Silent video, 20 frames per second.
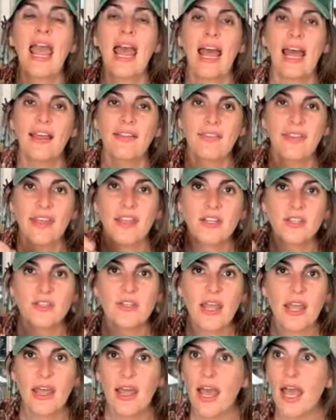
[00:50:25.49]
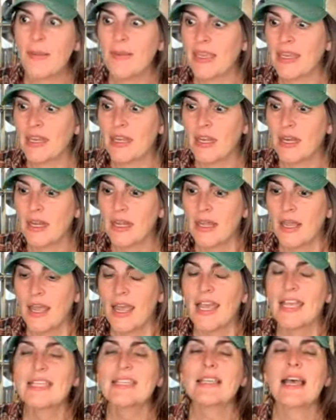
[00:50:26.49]
And then, I mean,
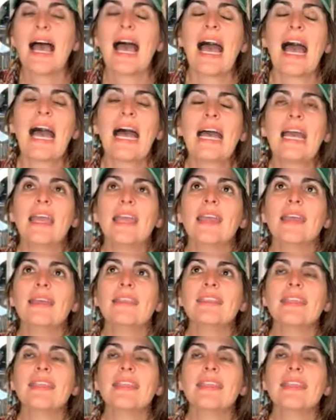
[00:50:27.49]
I